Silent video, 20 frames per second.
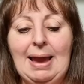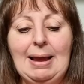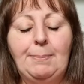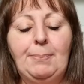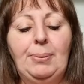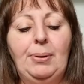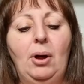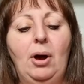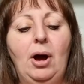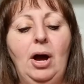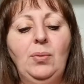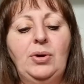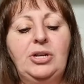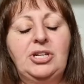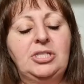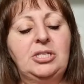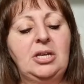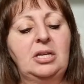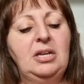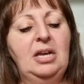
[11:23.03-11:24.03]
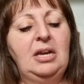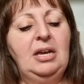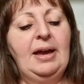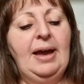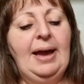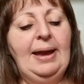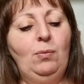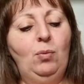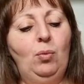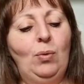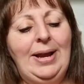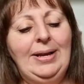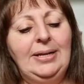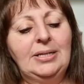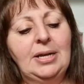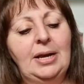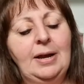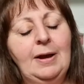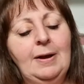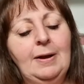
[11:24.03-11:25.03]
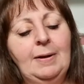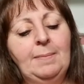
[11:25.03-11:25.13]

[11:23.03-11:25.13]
eight ply, which is a D K weight.